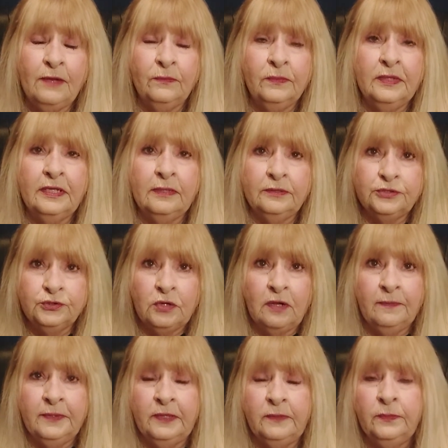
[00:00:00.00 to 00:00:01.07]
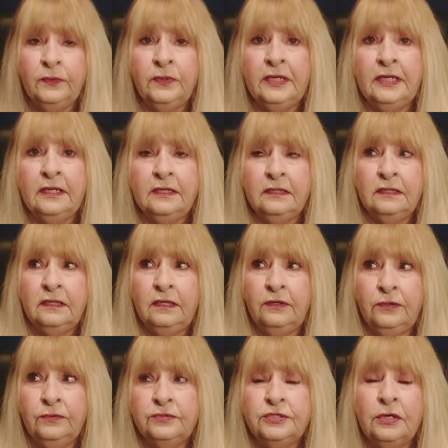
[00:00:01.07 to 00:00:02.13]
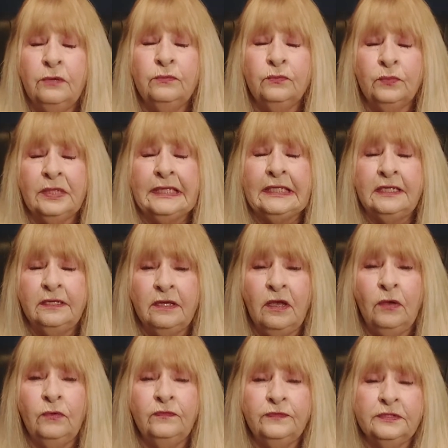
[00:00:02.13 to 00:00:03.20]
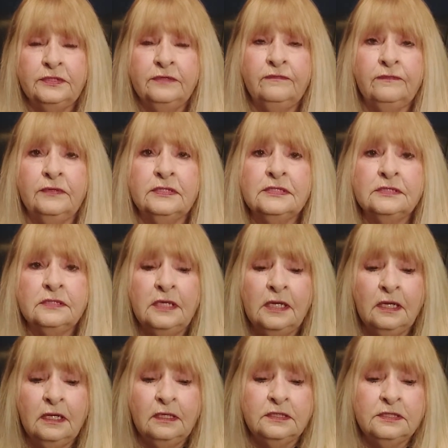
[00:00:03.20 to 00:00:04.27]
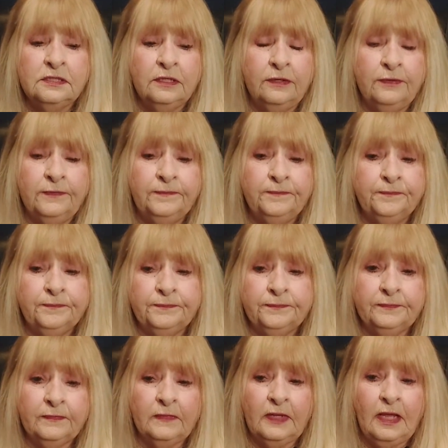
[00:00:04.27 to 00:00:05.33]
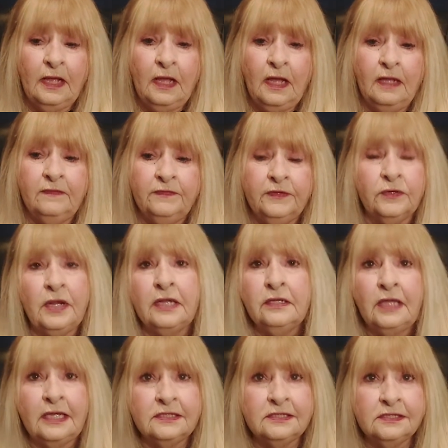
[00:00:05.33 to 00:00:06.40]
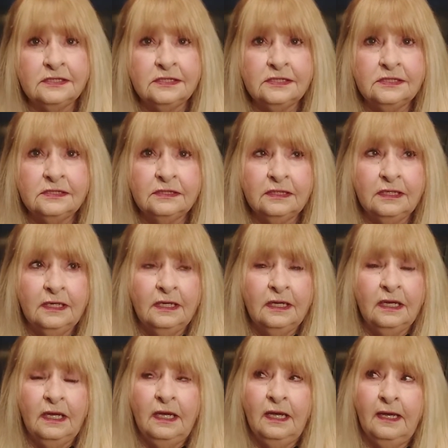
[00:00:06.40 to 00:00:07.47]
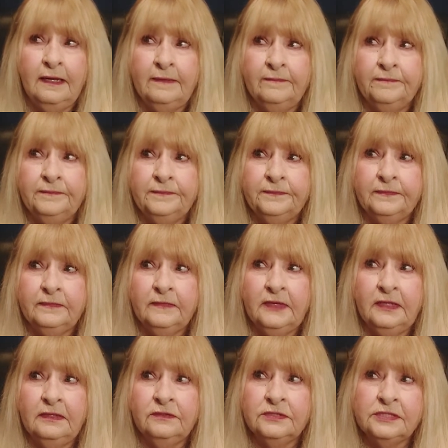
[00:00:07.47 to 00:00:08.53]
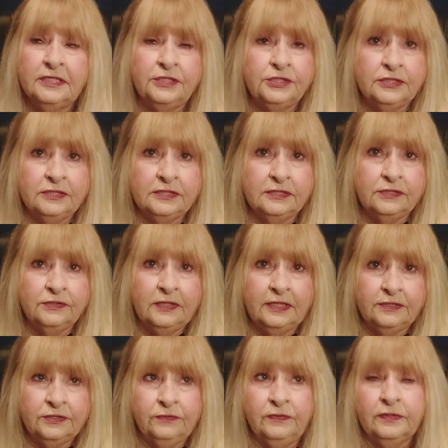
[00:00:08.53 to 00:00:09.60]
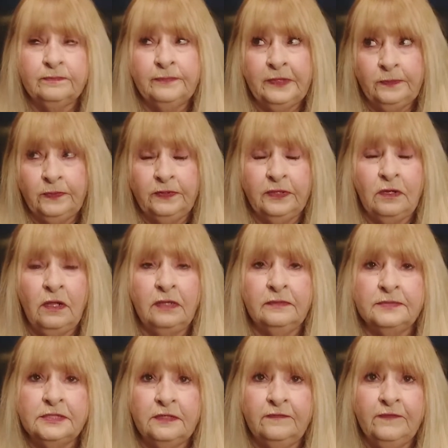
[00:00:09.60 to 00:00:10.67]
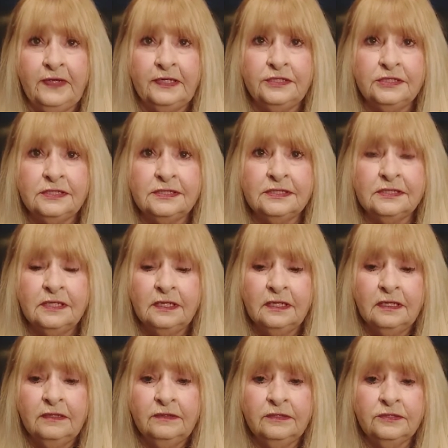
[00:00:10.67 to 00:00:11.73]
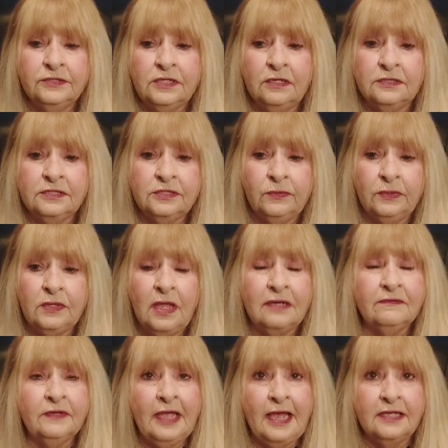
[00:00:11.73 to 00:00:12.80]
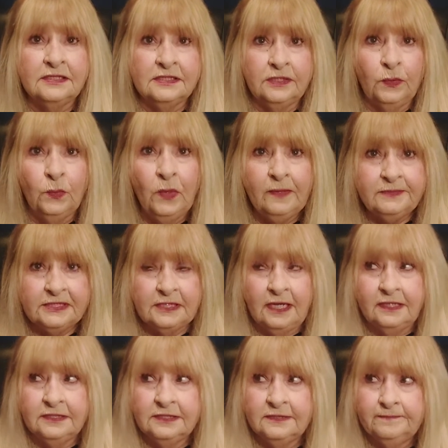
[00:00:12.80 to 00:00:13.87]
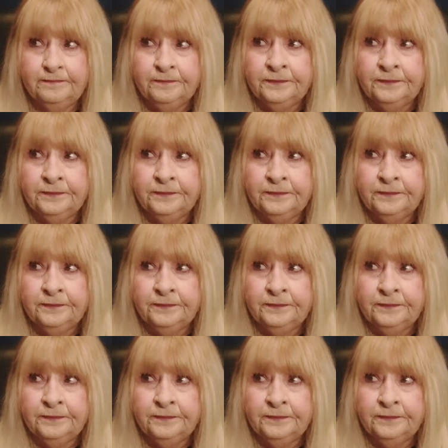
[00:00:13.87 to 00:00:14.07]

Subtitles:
really draw people in who don't really know the difference. So they're not licensed, and there's agents that do that too, there are people that call themselves agents. There's also a lot of casting websites